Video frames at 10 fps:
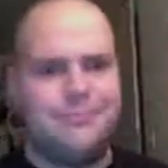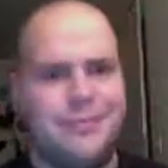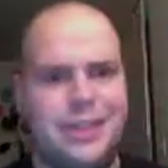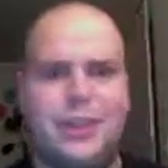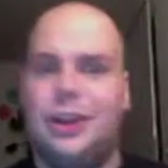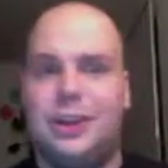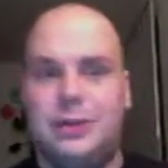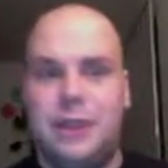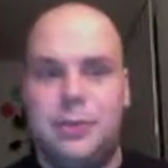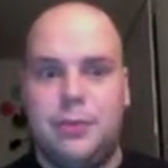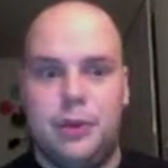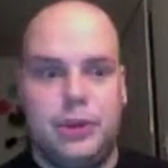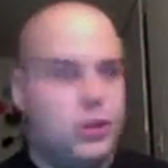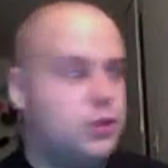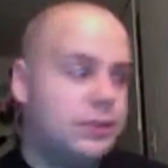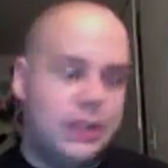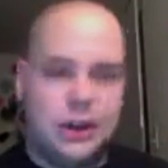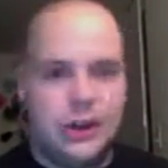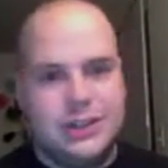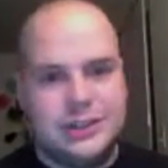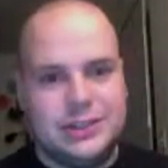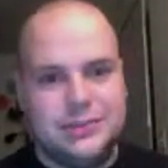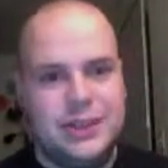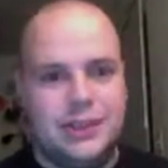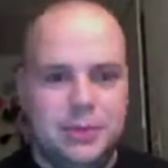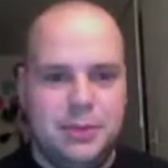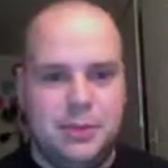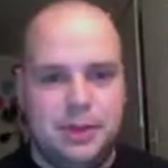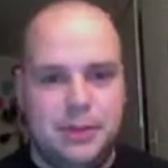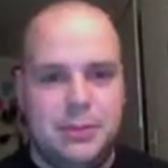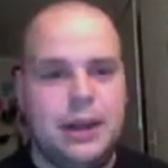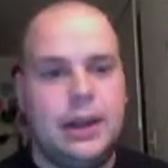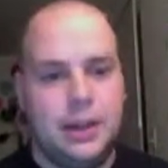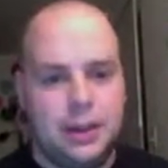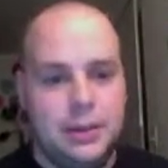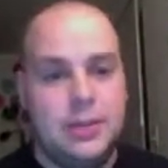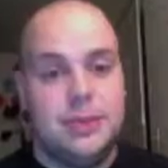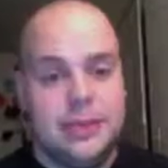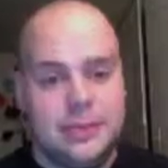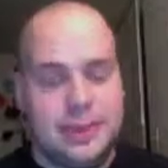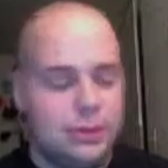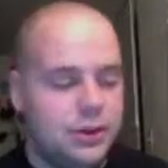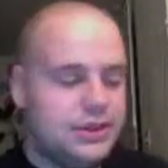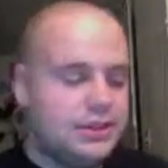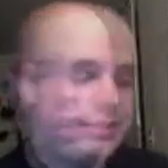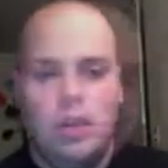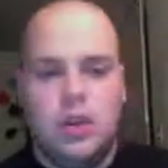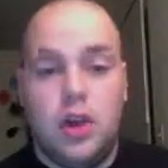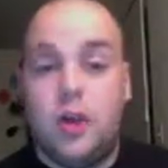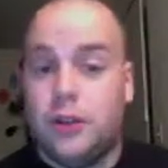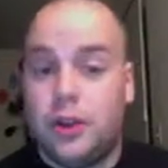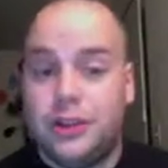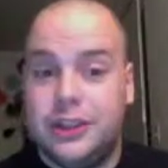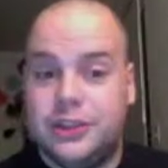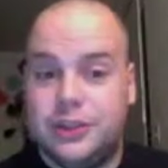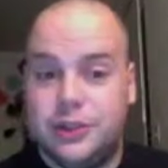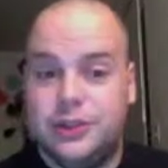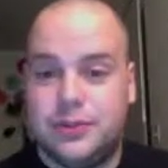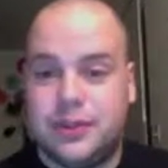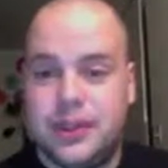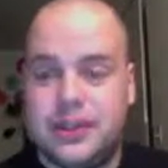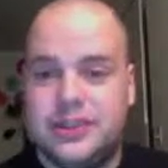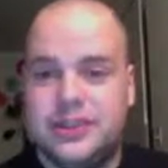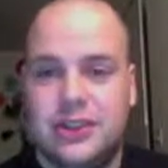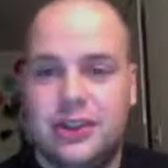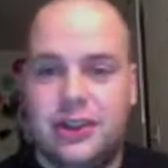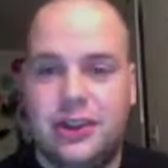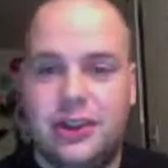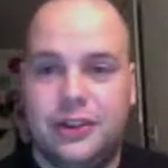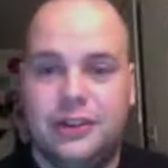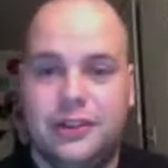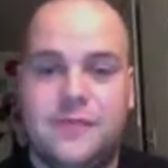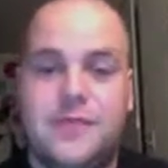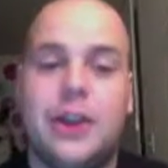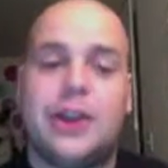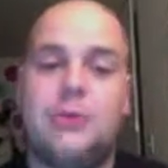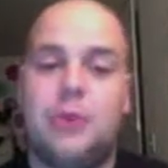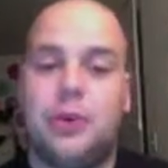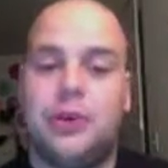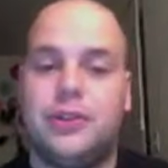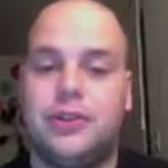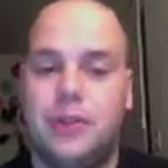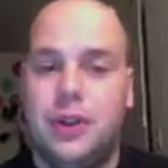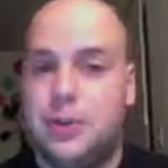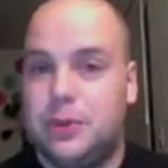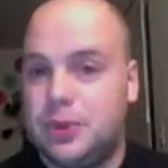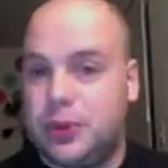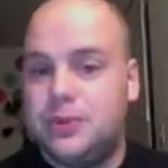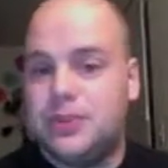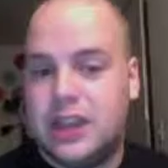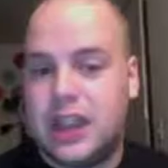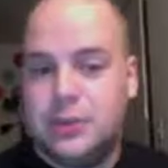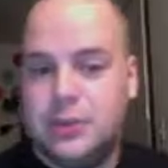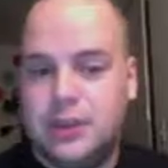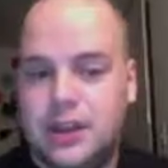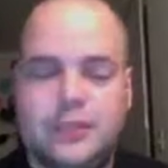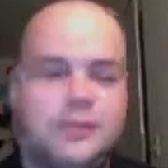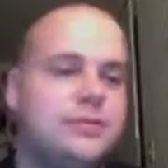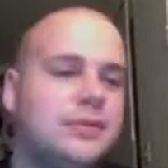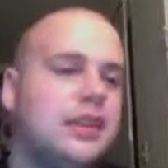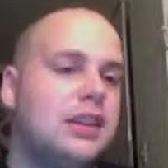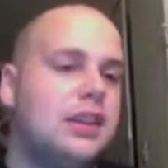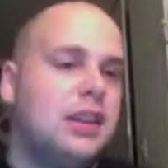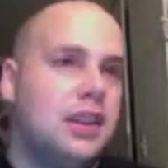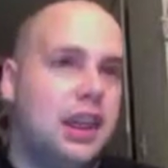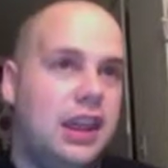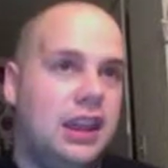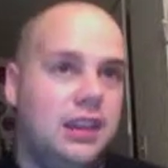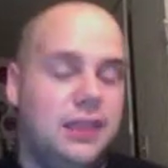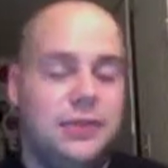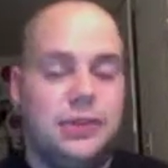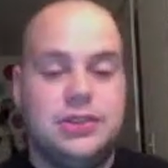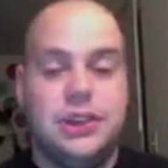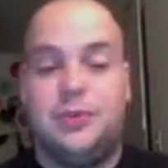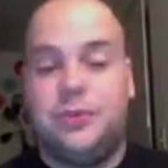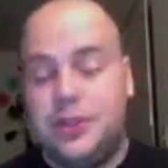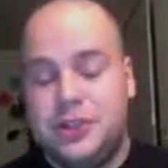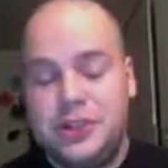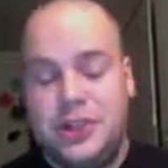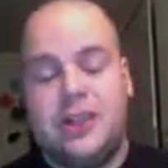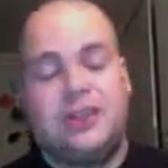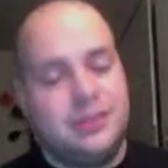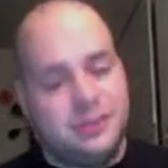they're going to make more cubes that are awesome and people are going to buy like me because I'm crazy. Overall, the exclusive rights are very important to anyone that owns the copyright. And if those are infringed on,